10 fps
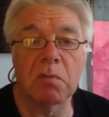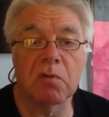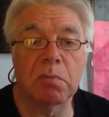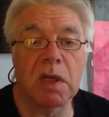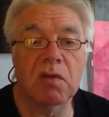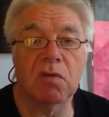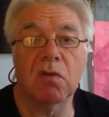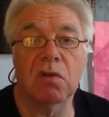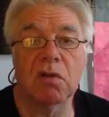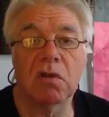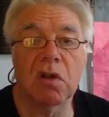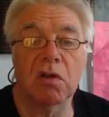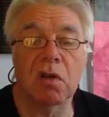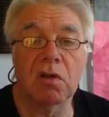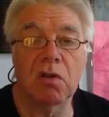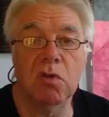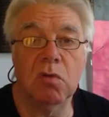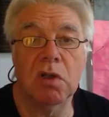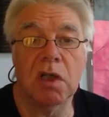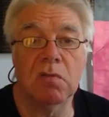It's based on a
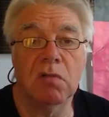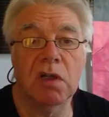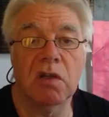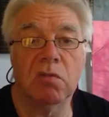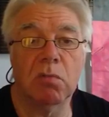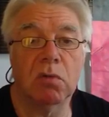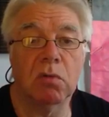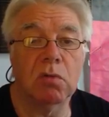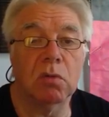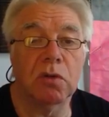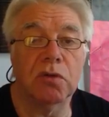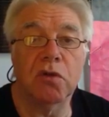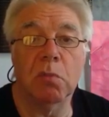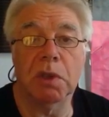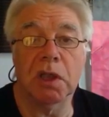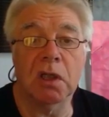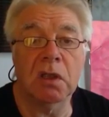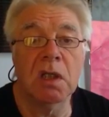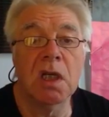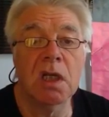newly released model called the Dominar.